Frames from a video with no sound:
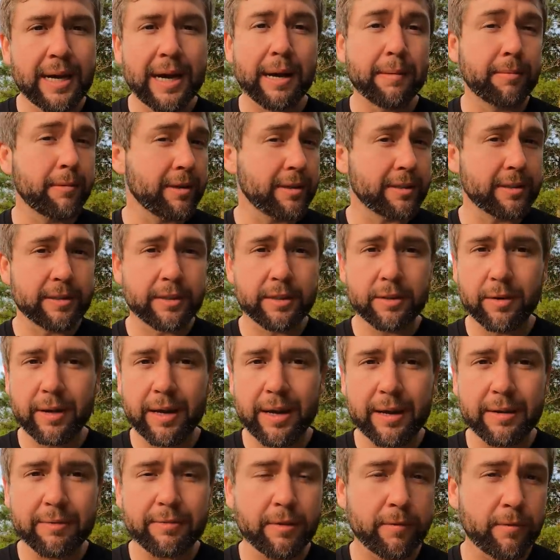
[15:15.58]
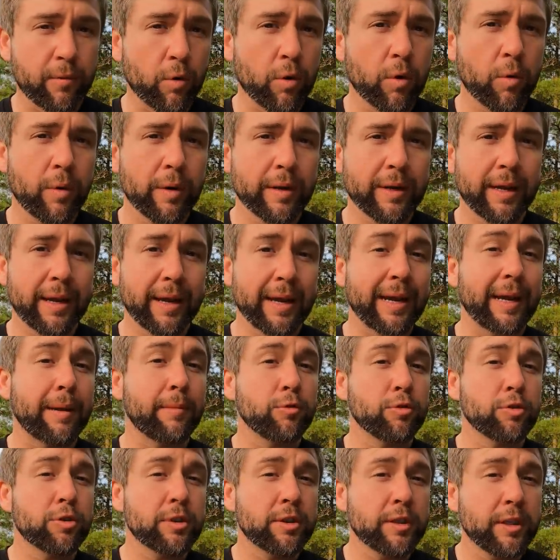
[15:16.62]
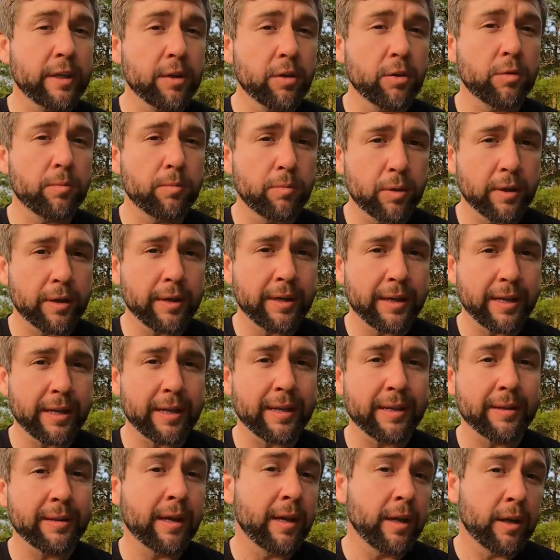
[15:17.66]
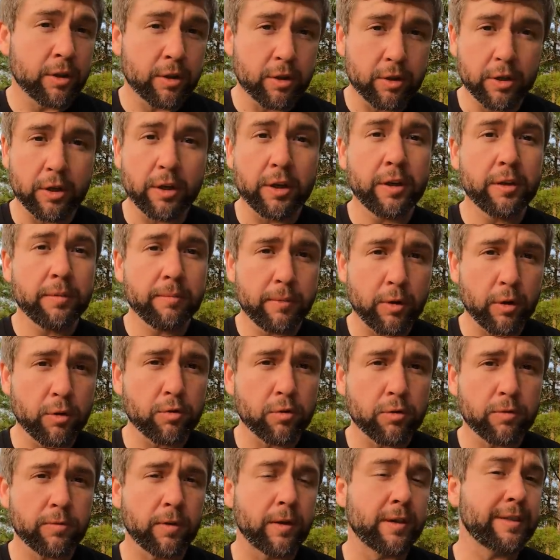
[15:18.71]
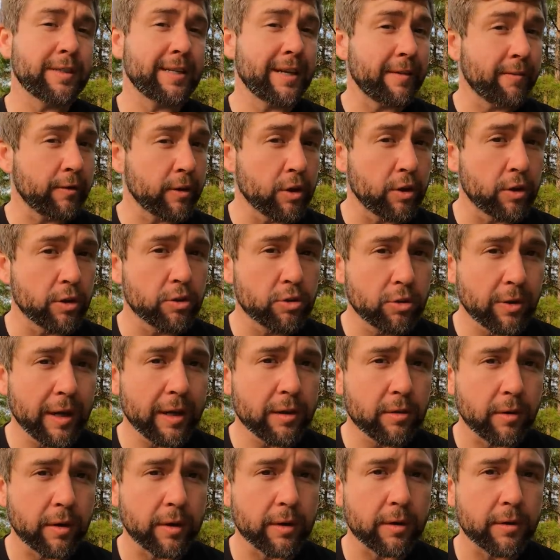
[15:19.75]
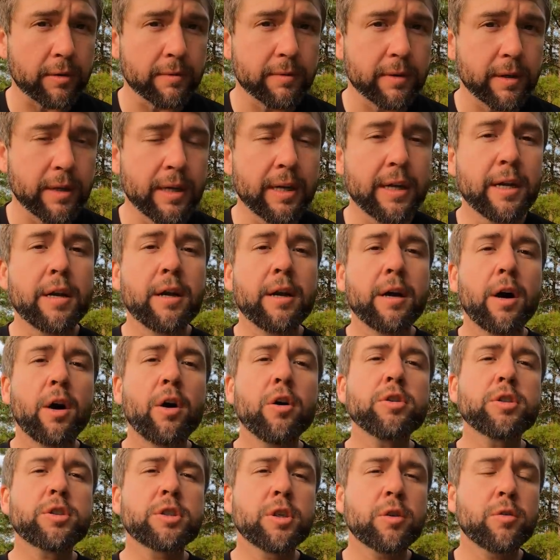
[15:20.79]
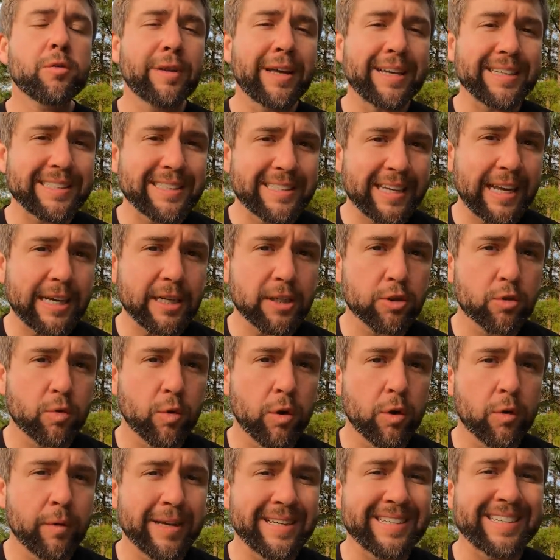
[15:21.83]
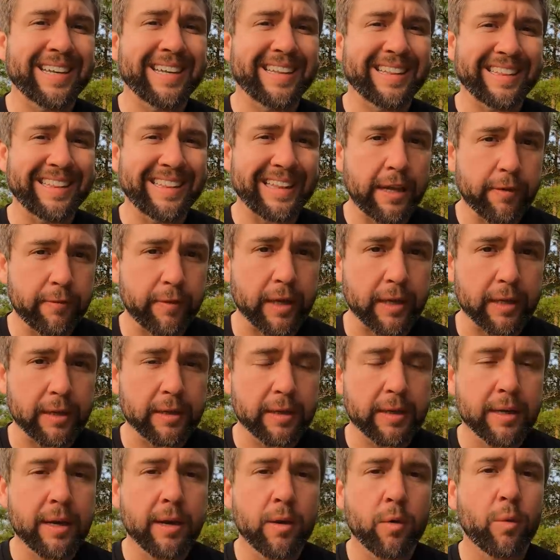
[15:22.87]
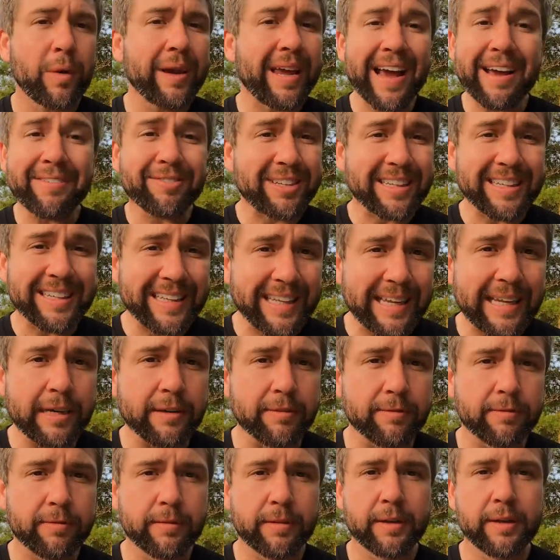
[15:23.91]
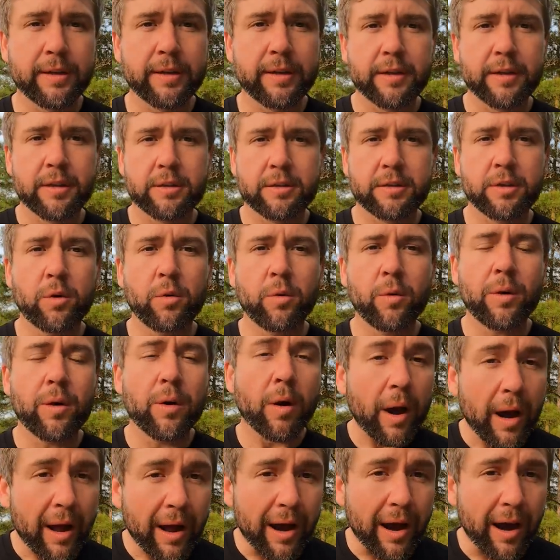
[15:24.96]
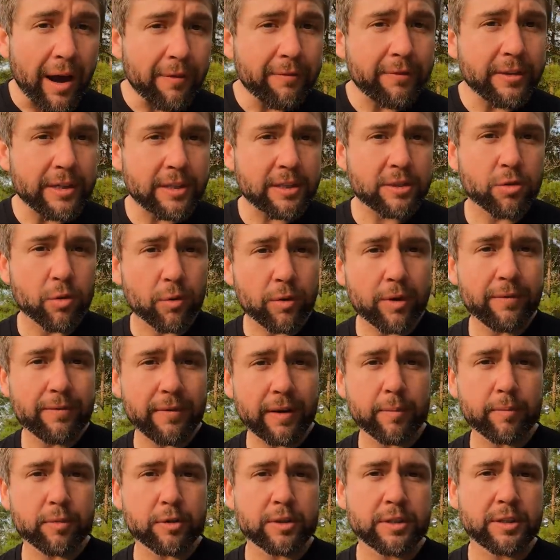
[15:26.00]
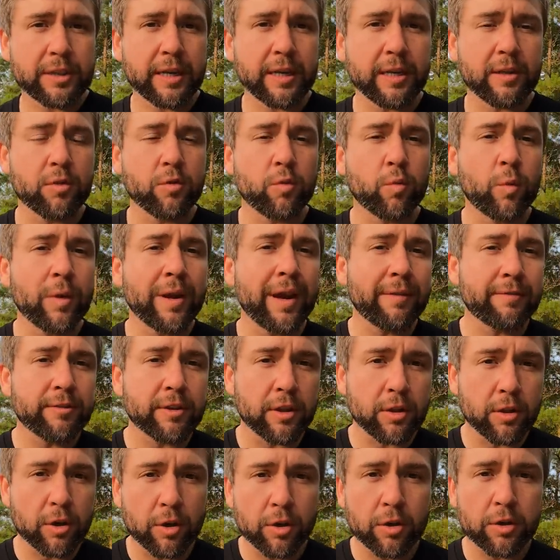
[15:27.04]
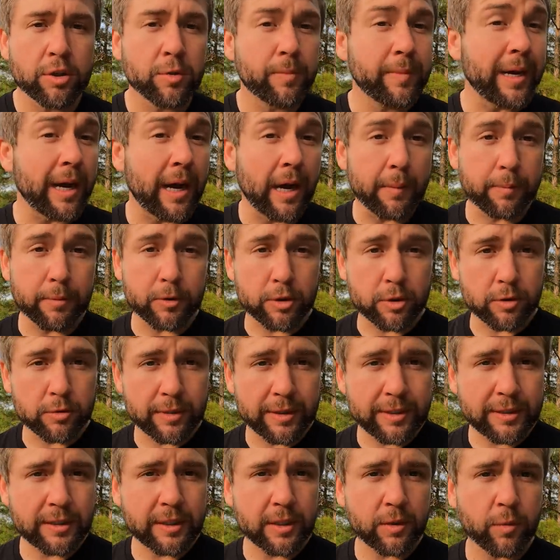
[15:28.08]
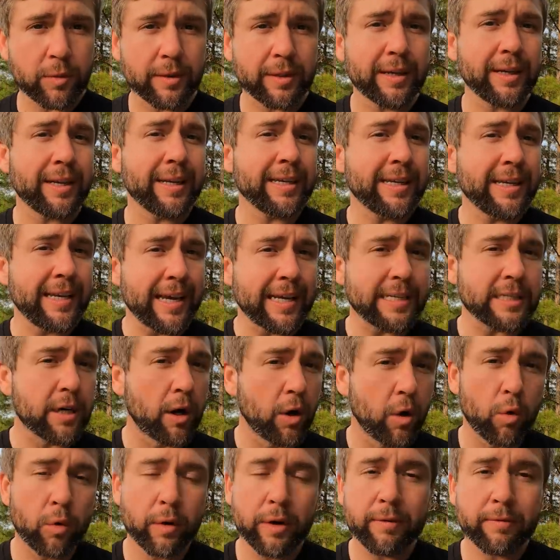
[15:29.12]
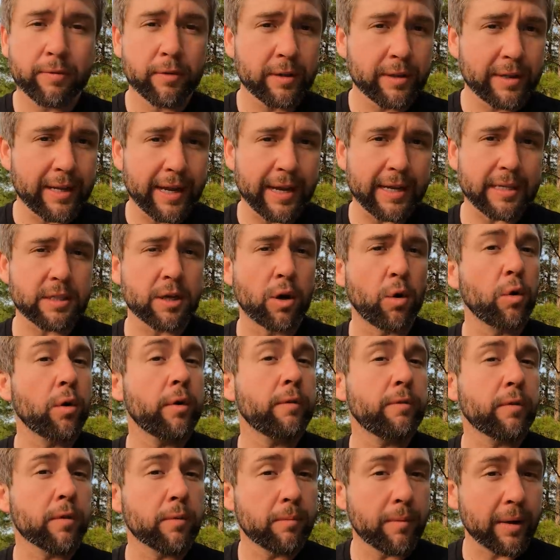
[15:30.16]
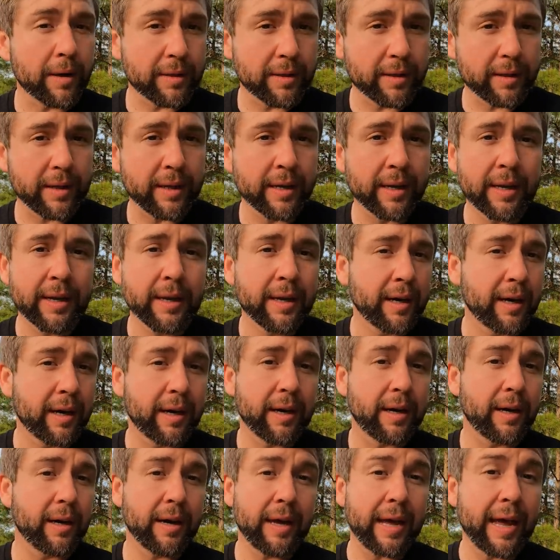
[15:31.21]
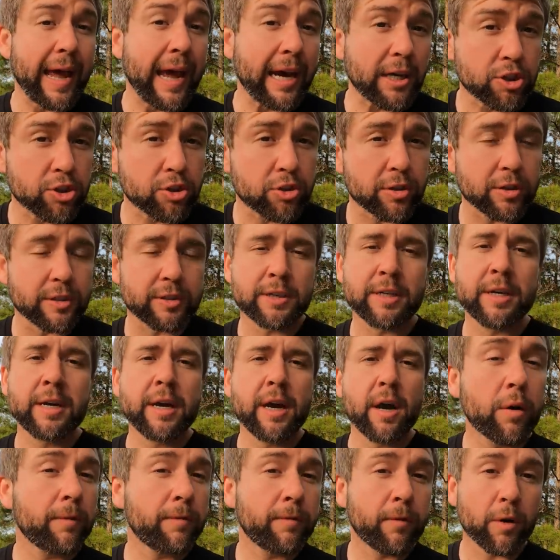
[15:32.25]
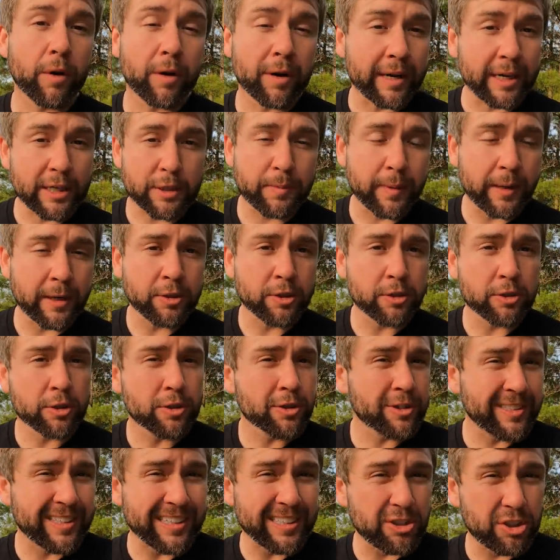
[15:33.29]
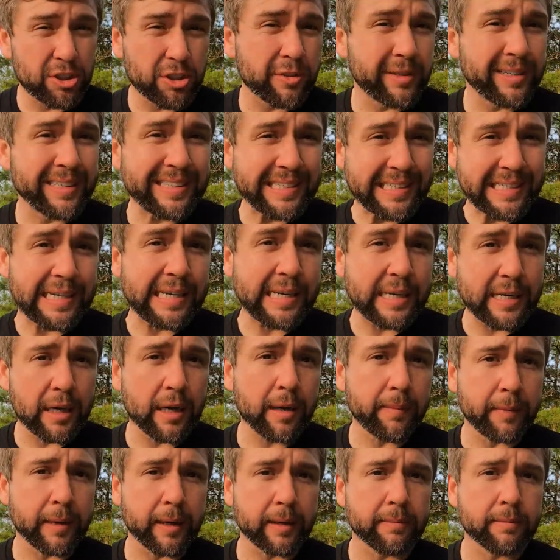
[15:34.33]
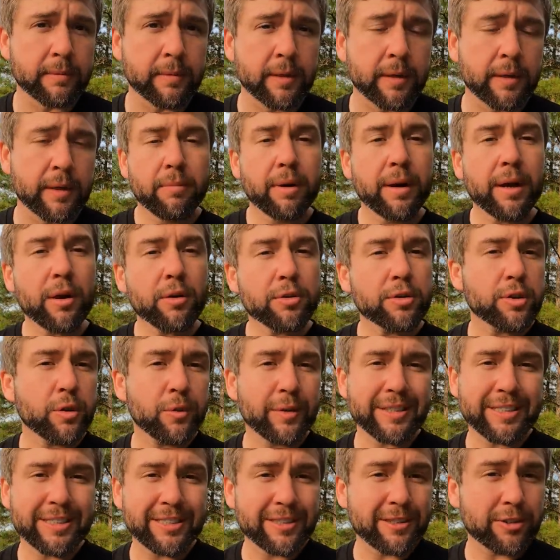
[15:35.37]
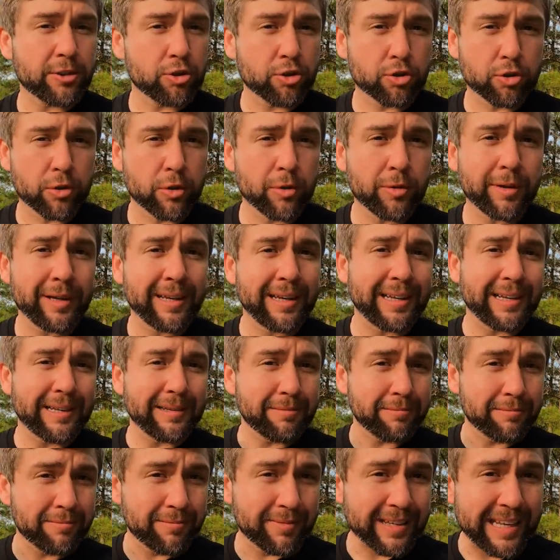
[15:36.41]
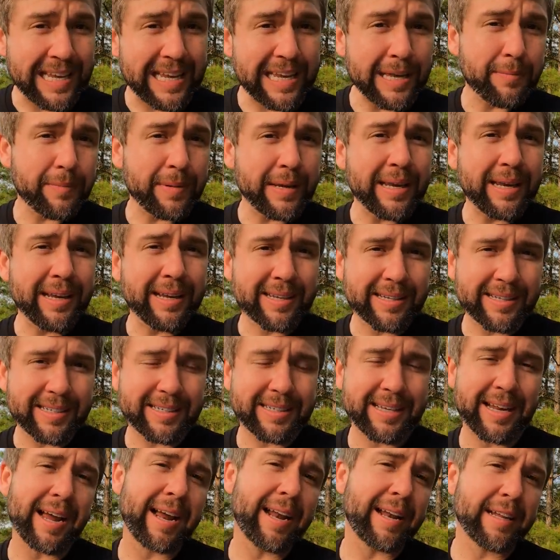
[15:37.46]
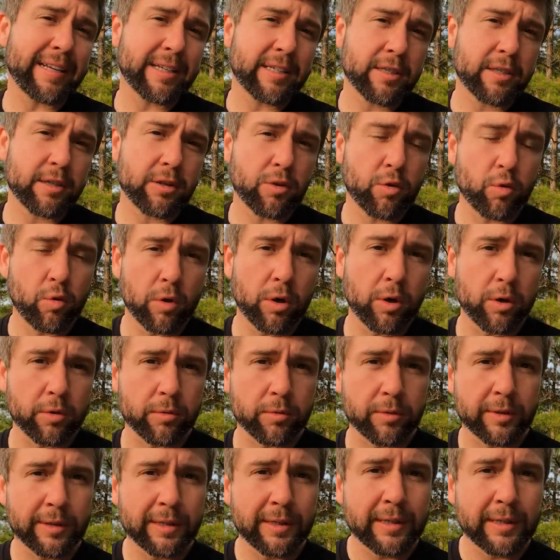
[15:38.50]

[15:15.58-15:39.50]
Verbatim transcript: I'm going to still have a 401k, and I'm going to still put it in good mutual funds that have a good track record. Also, that status quo is living. We have to live. So of this 25%, we have to learn to be opportunistic with it, and yes, hold it for debts, hold it for monthly extras, hold it for expenditures that you didn't see coming. But also, it's just truly keeping status quo.